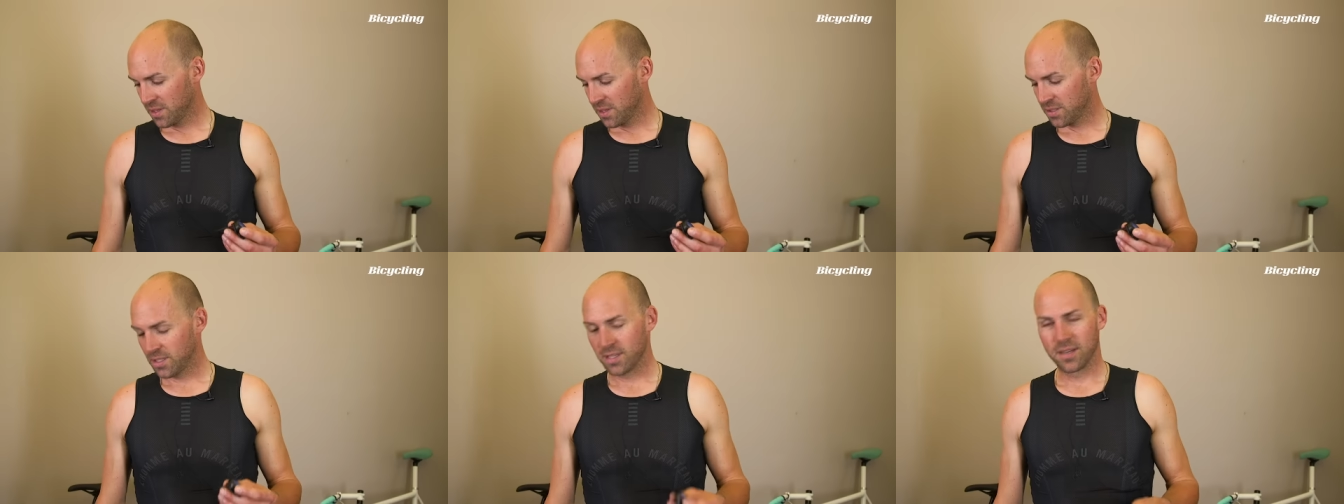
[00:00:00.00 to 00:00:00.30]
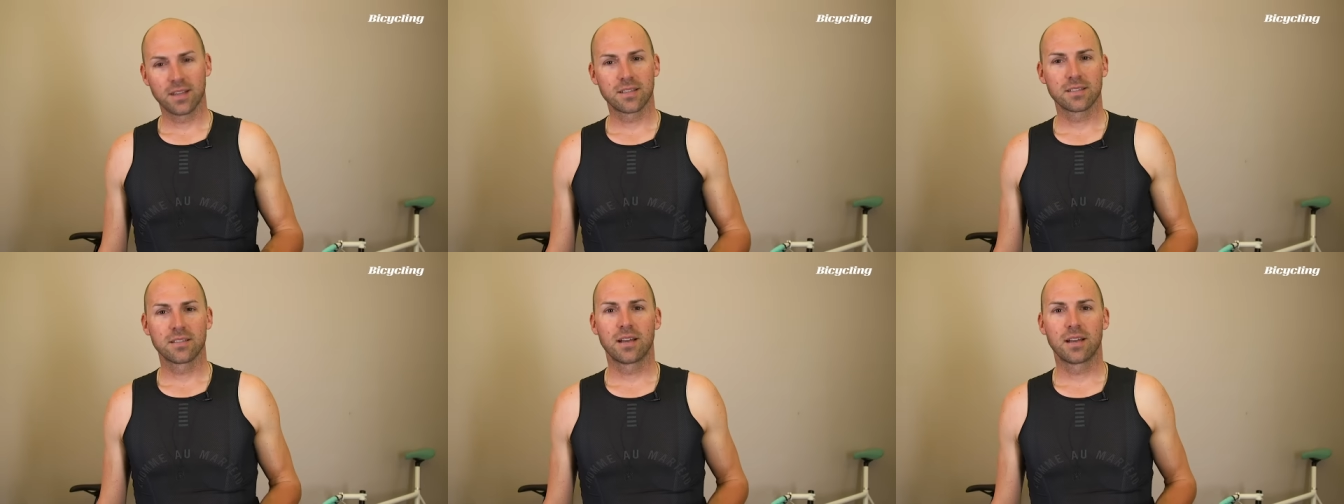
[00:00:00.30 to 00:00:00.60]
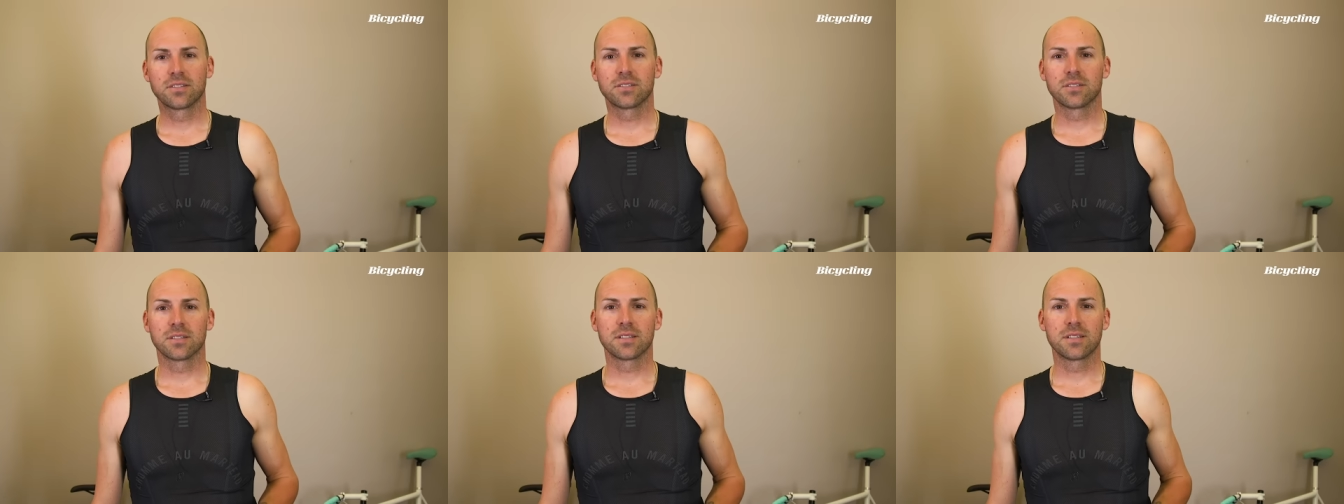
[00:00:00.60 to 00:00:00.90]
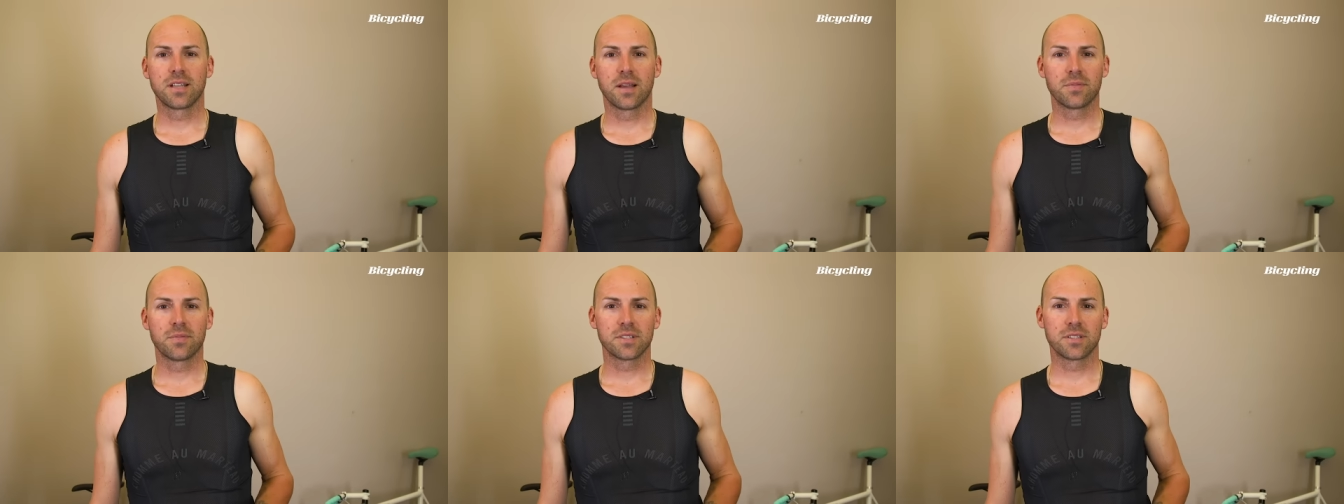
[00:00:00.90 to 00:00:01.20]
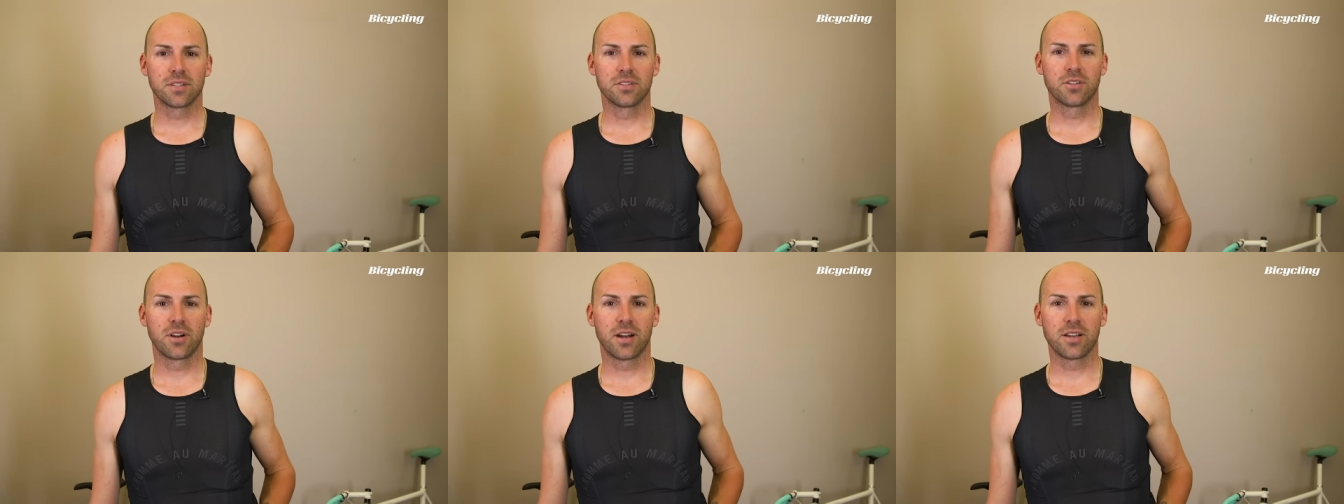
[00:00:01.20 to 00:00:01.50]
So the next logical step is
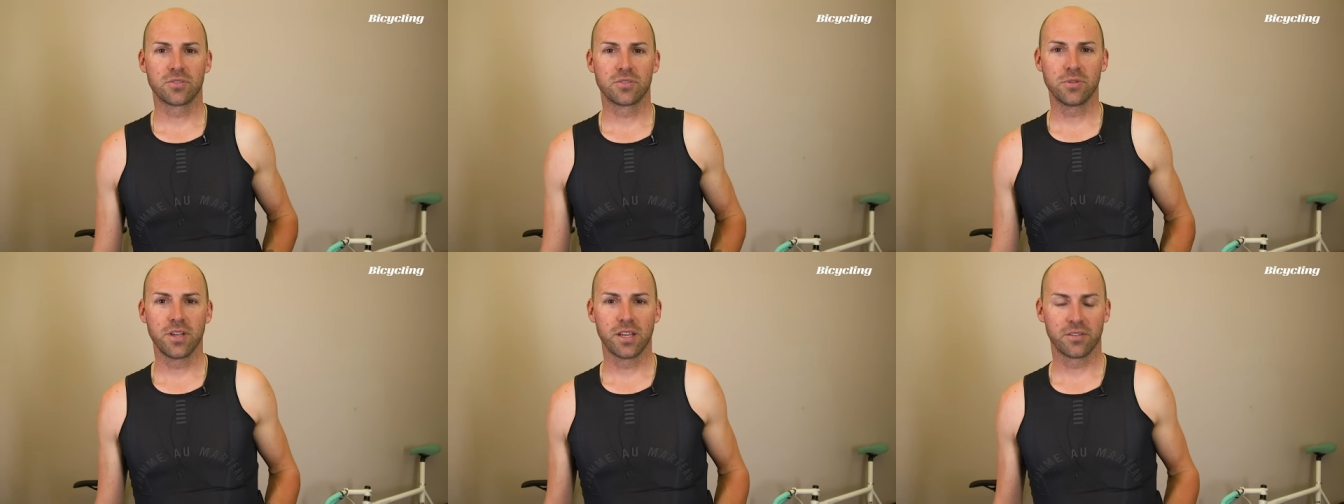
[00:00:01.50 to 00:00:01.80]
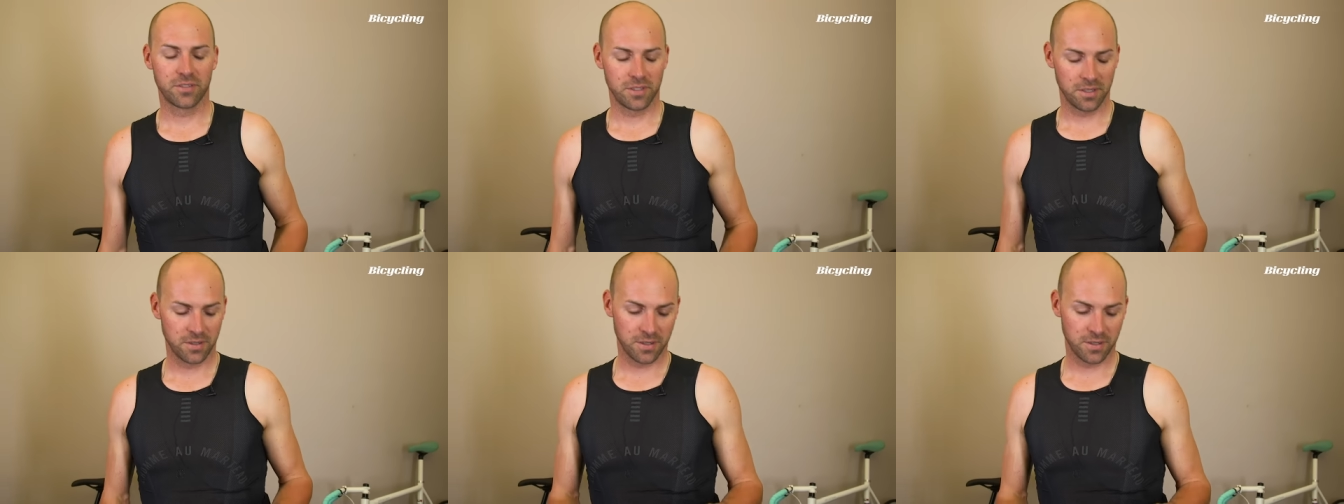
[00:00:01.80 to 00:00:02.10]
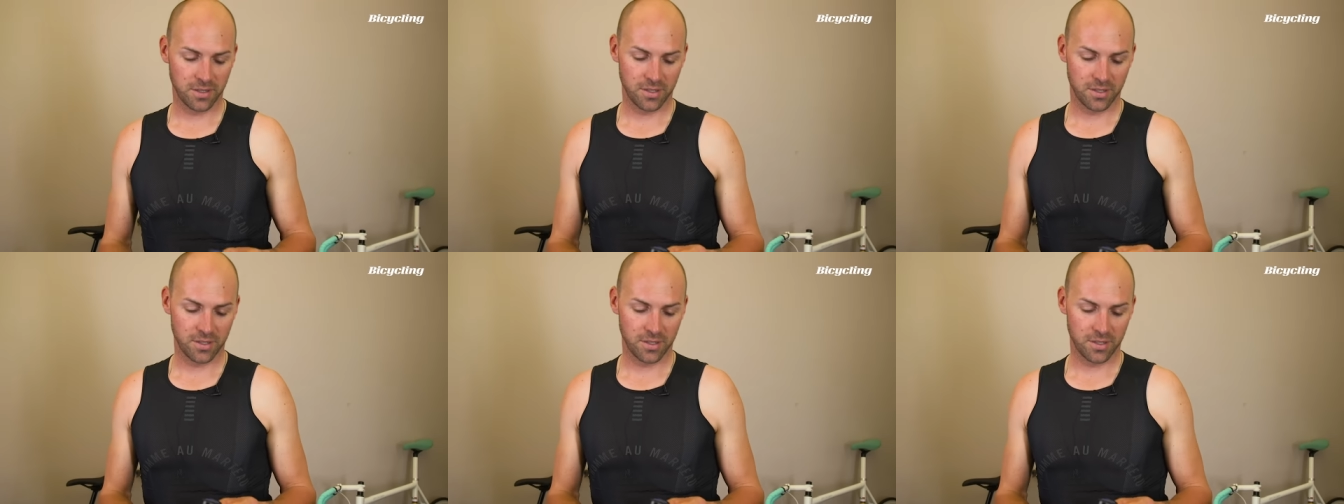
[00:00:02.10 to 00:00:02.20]
to try Zwift.